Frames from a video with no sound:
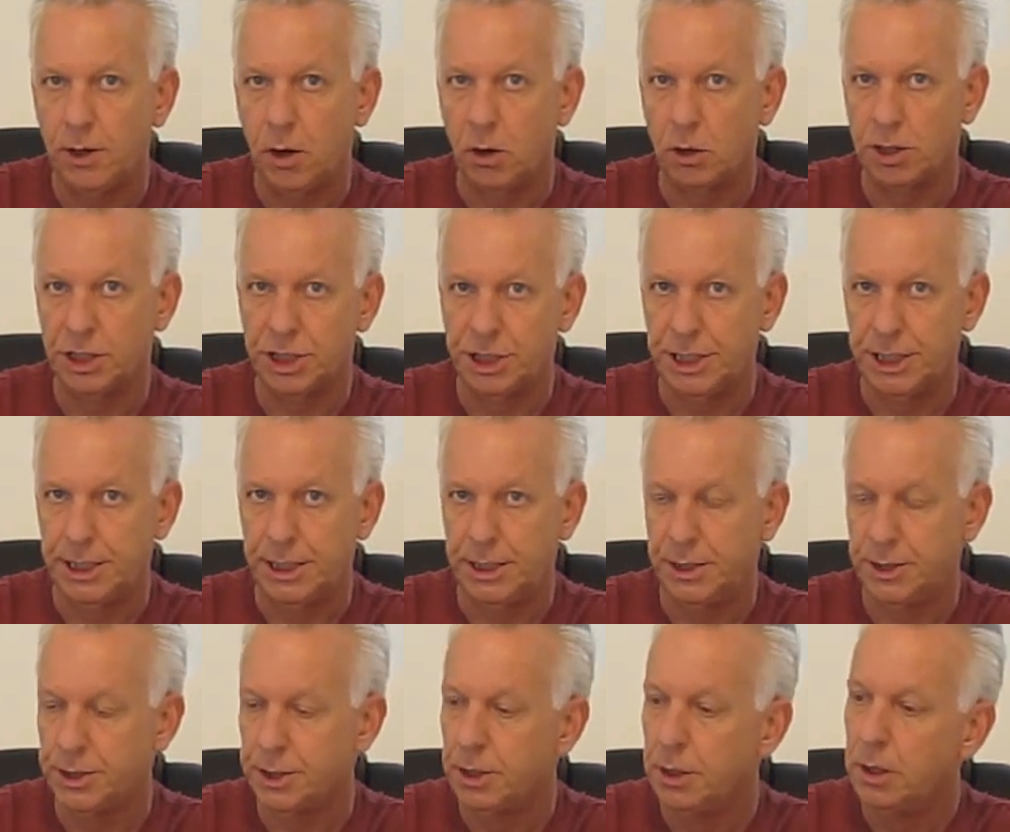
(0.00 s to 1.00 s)
our
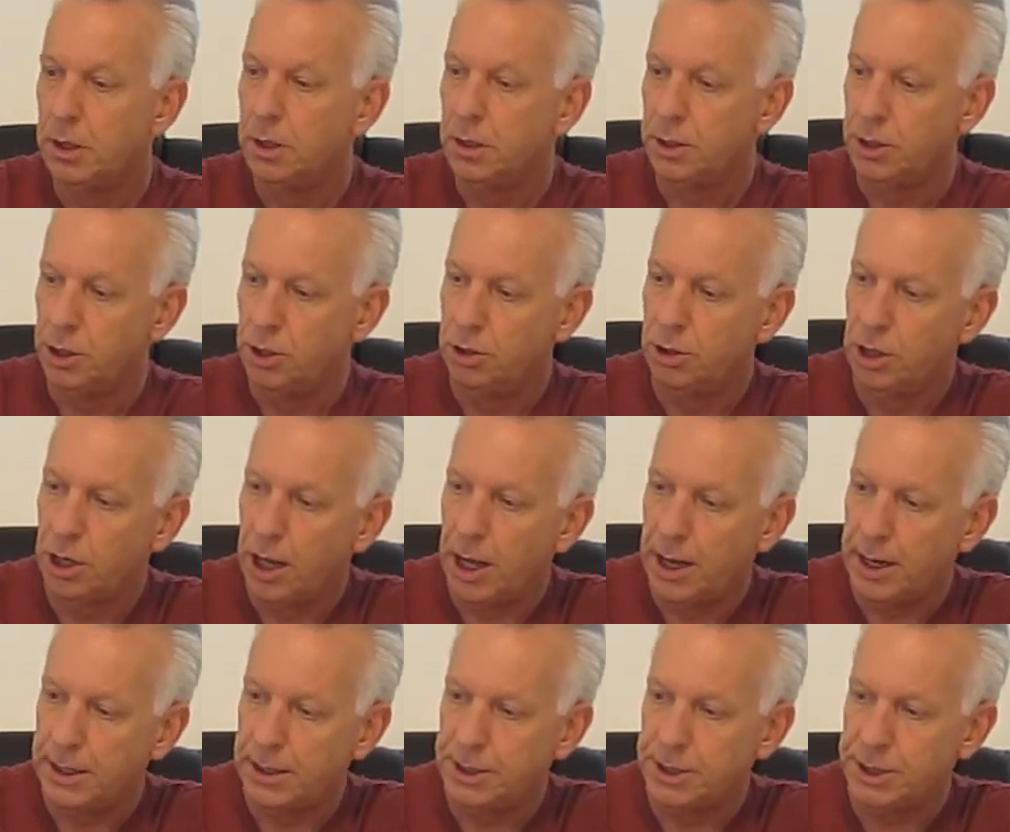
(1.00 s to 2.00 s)
seeds
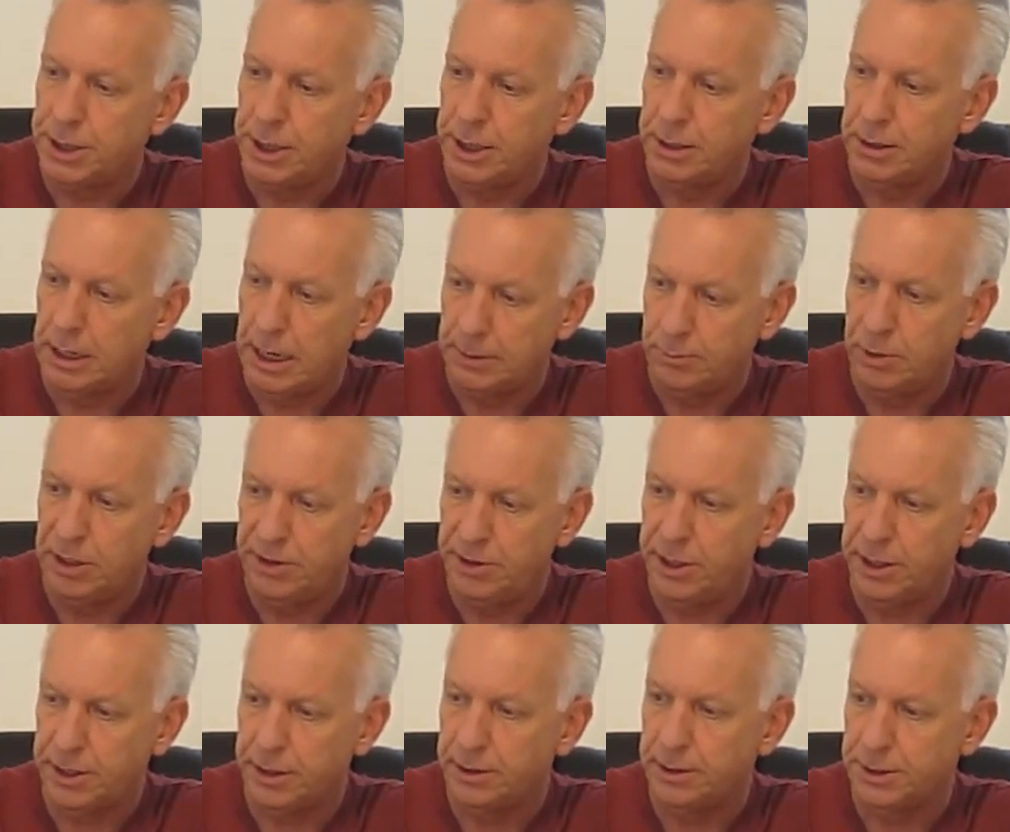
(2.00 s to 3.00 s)
utilizing, and we
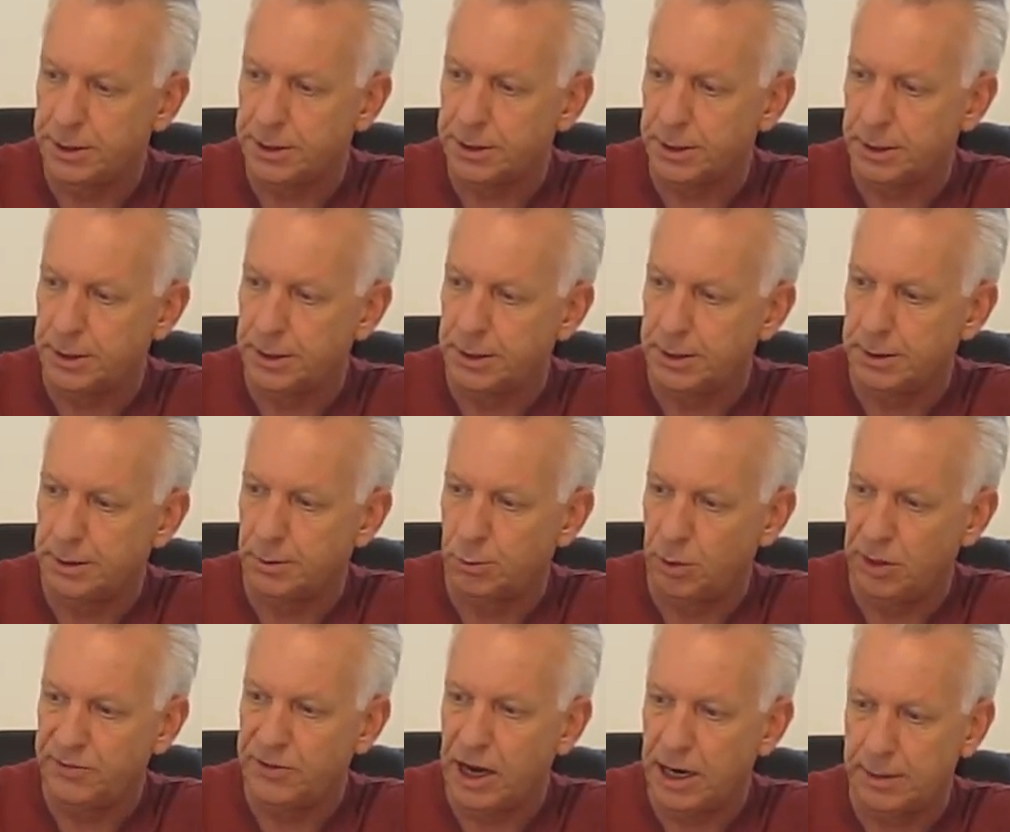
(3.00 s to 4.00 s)
think
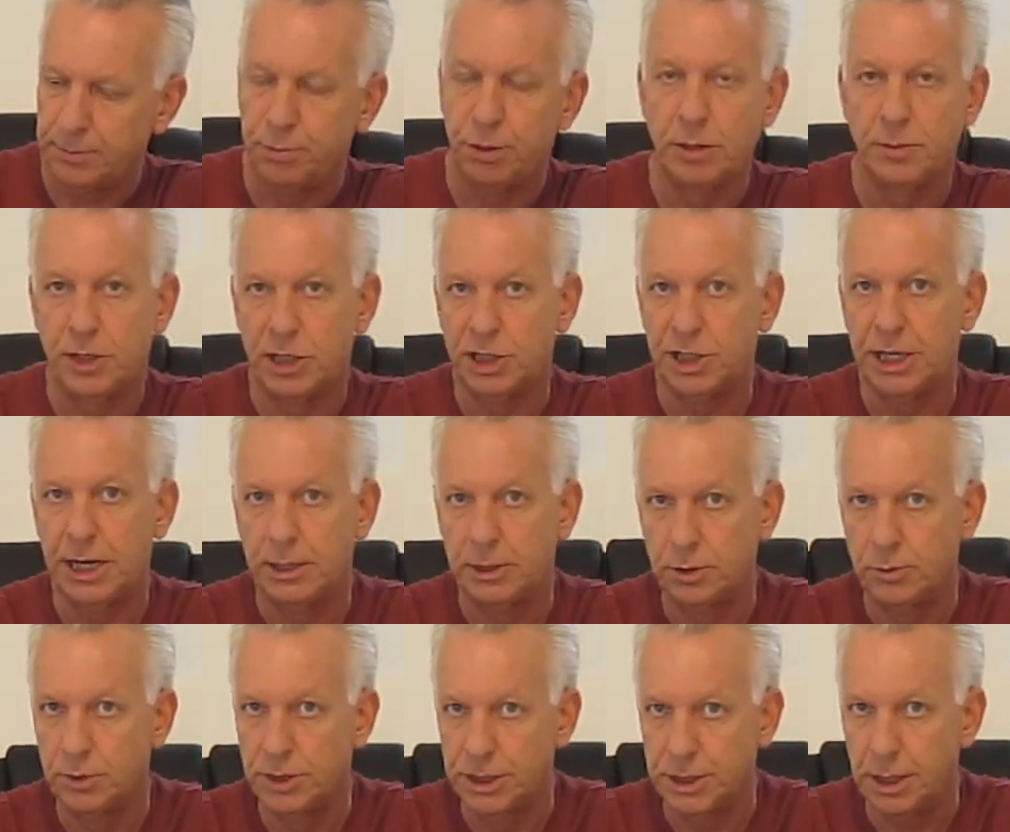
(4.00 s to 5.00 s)
we've got it pretty much down
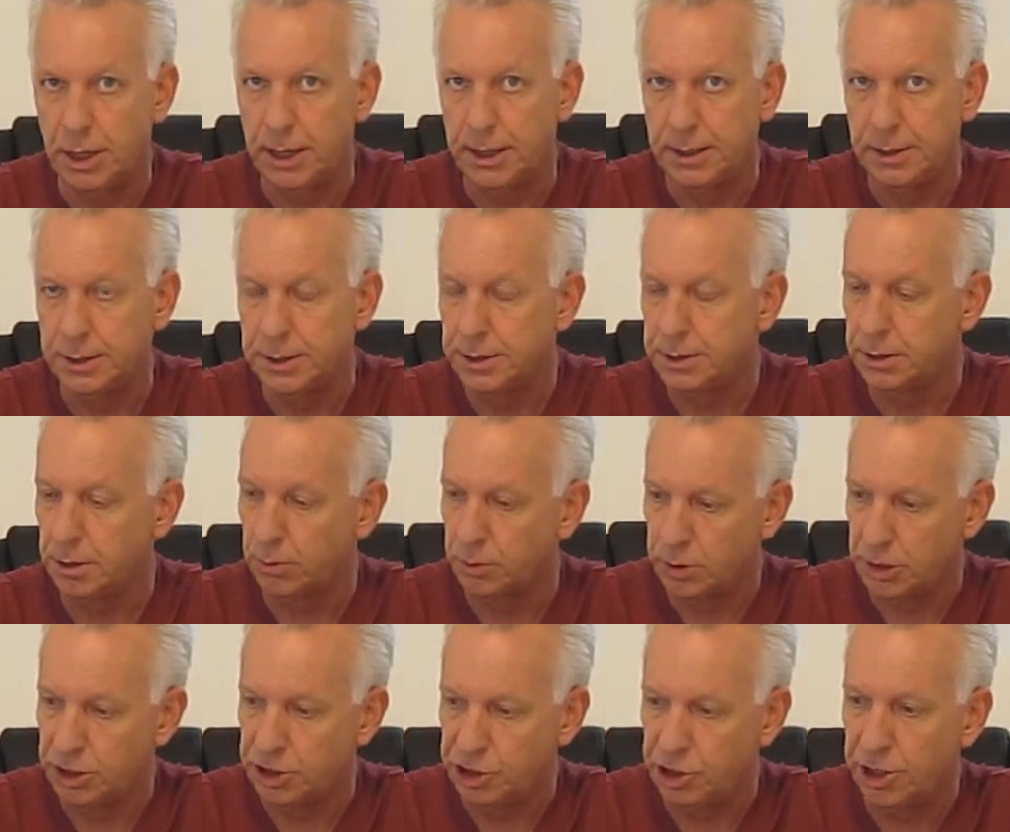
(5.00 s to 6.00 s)
to a science, so we're
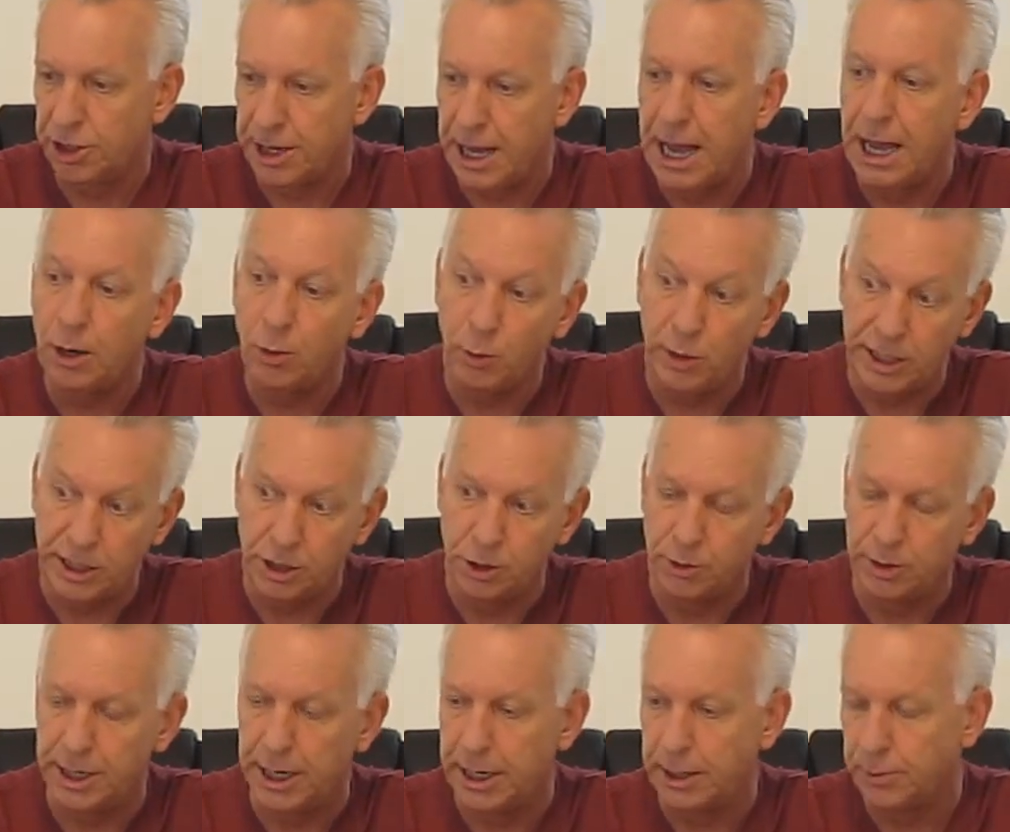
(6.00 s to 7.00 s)
going to show you how we
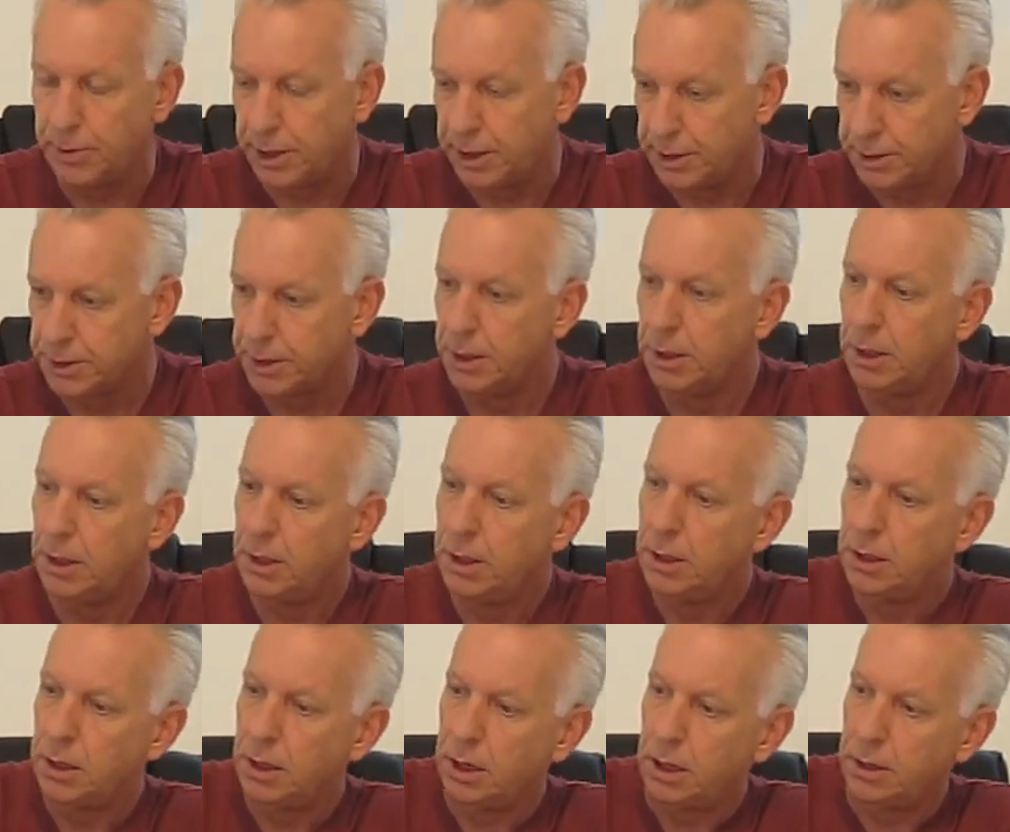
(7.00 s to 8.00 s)
do it anyways.
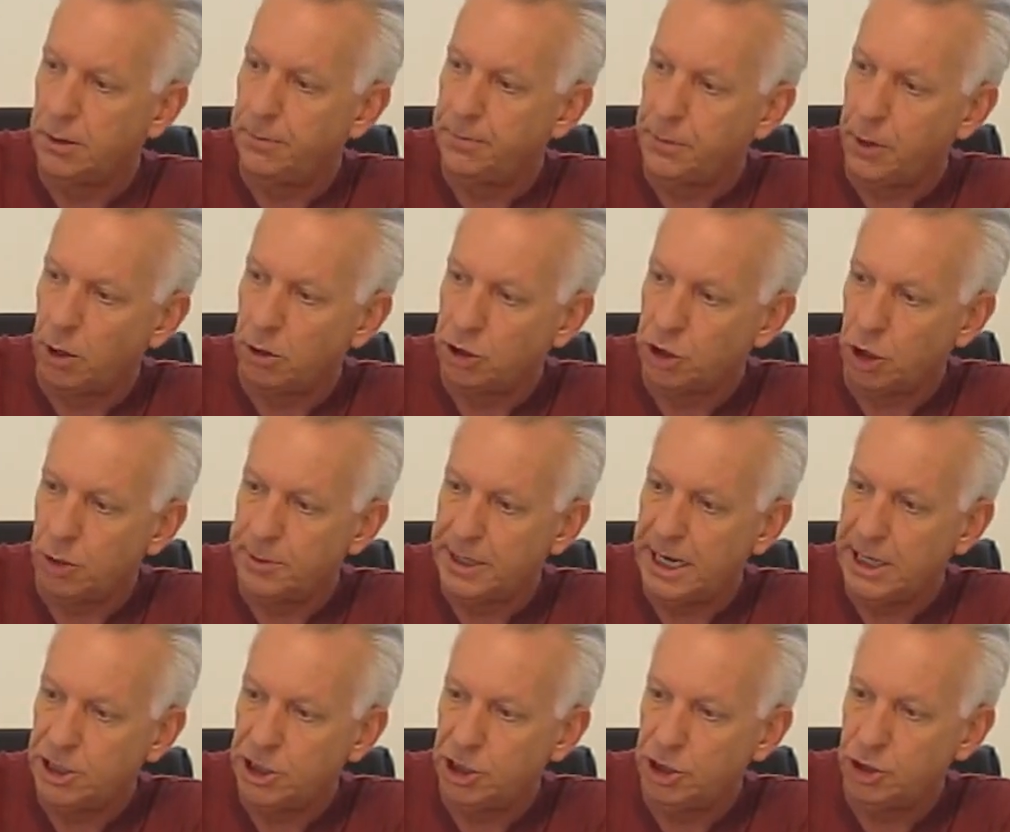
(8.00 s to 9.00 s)
A
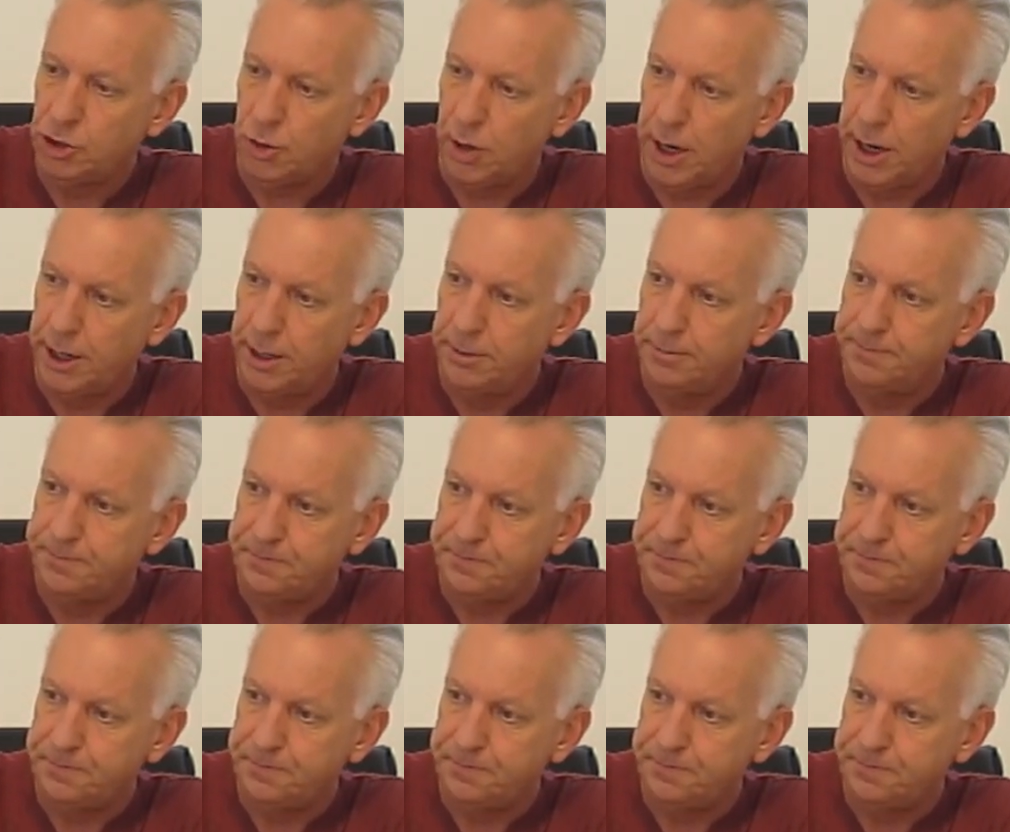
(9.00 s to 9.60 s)
germination tray,